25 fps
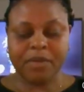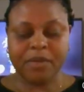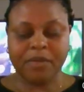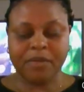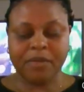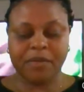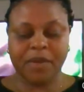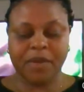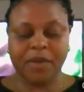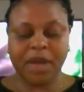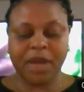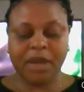
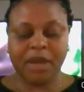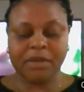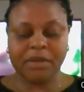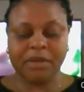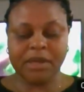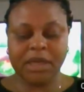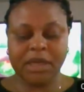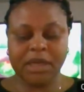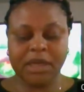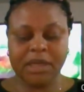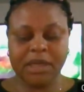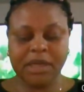for
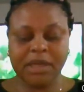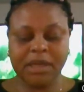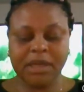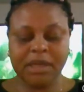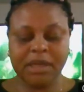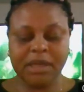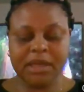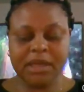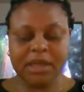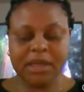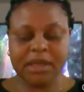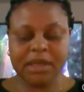elderly,
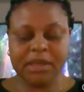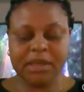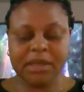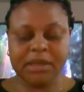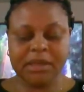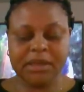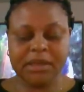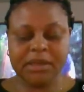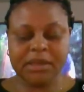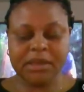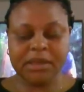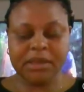
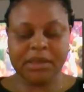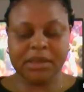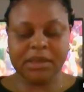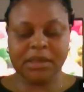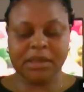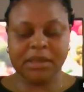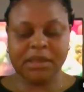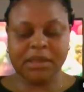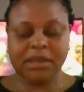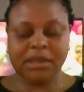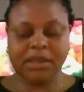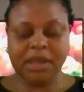
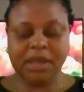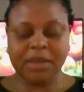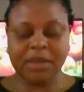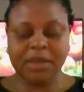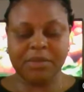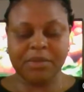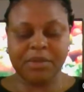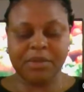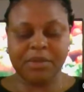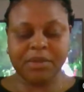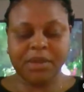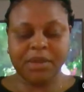the
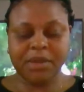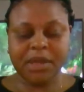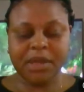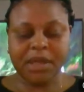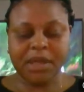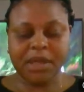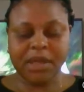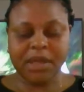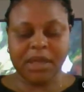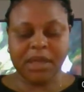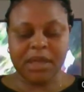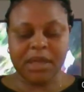disabled,
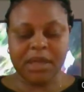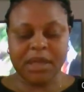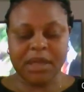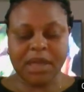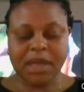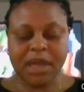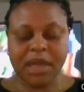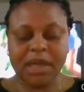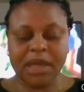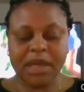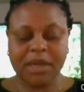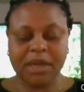
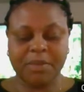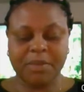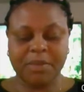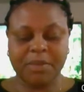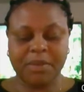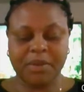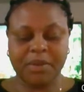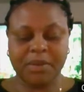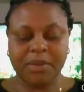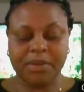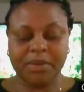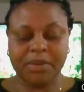and the
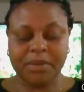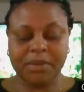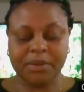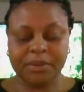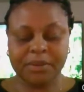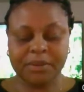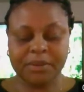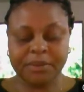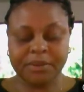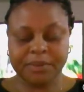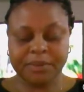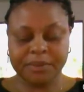poor.
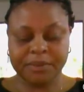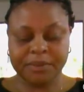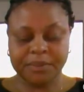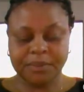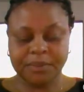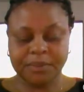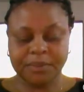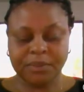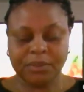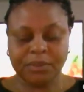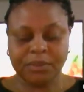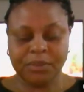
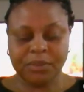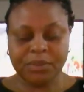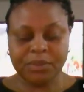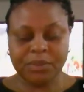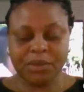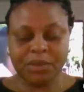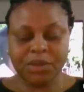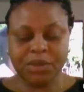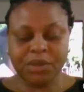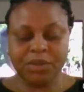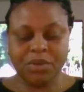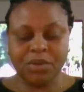
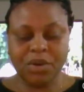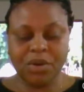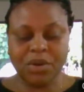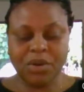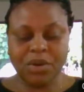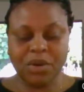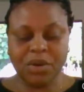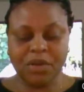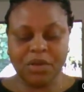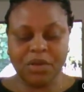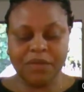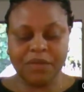The
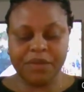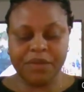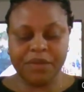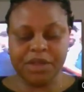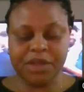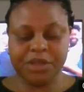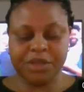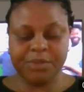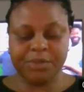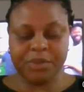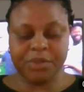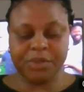role of
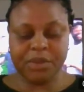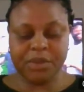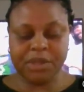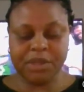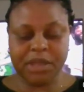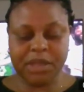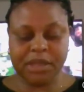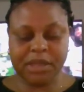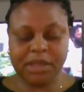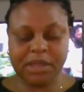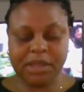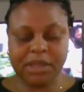each
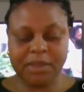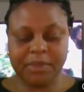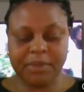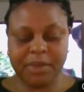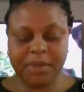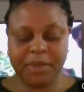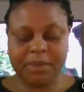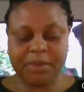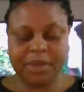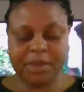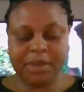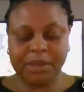project
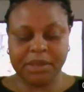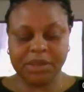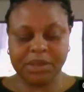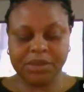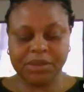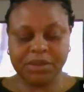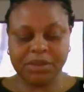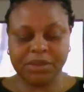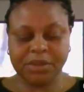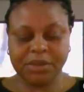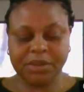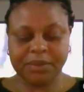
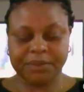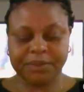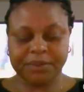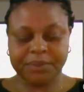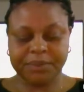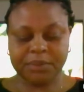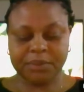implementation.